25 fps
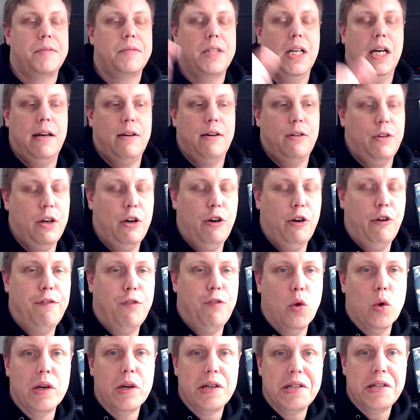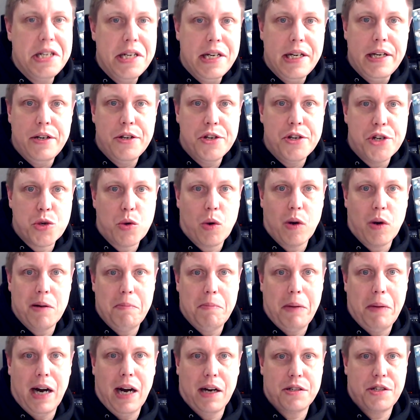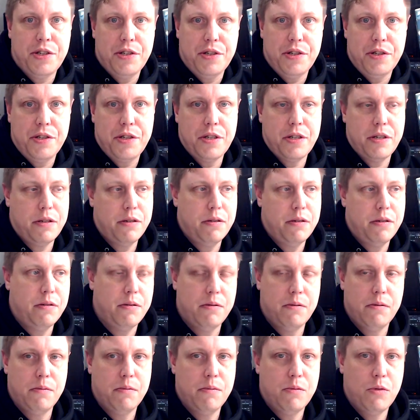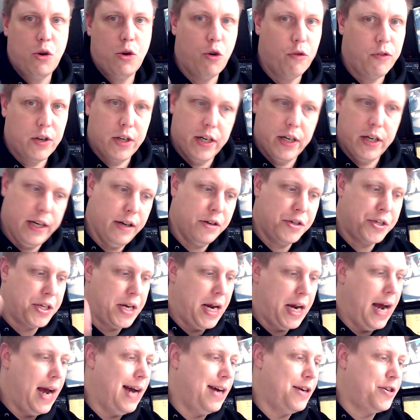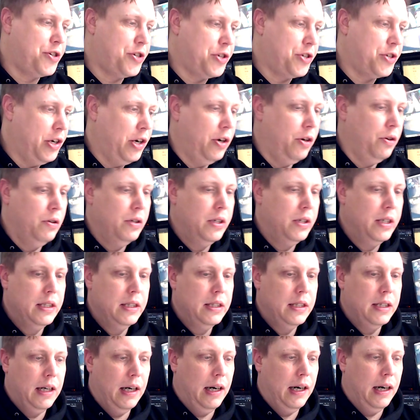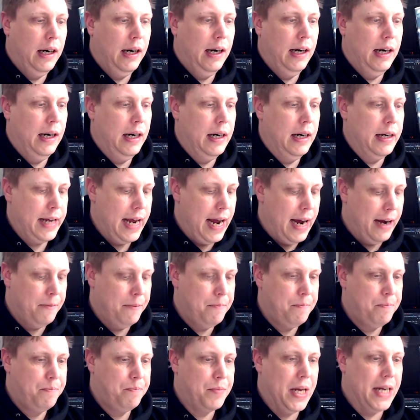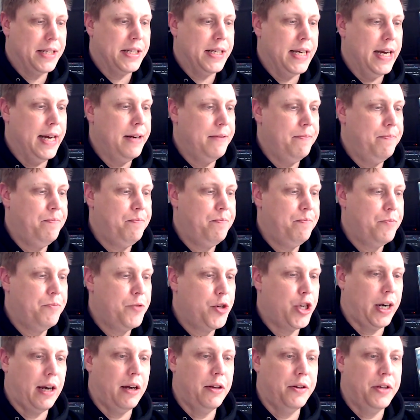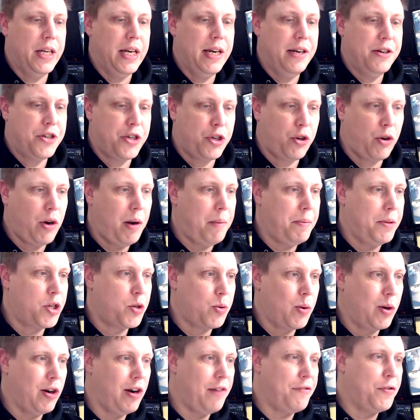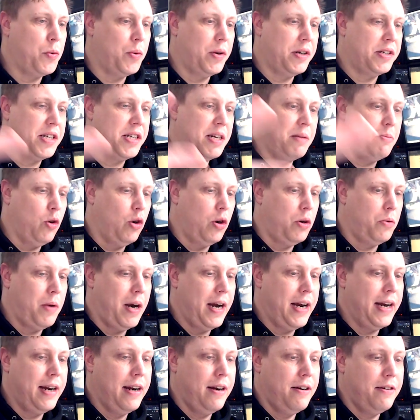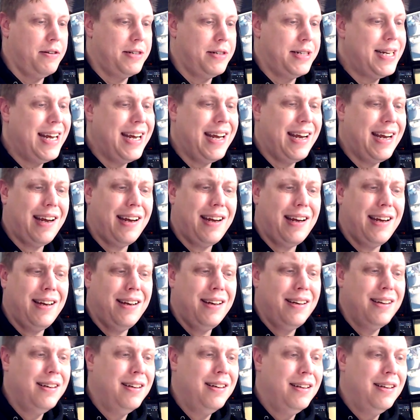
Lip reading: I don't know, 14 short boxes over here stashed. So yeah, that's it. Check out the Instagram and the Twitter if you want to see more right here. Ding!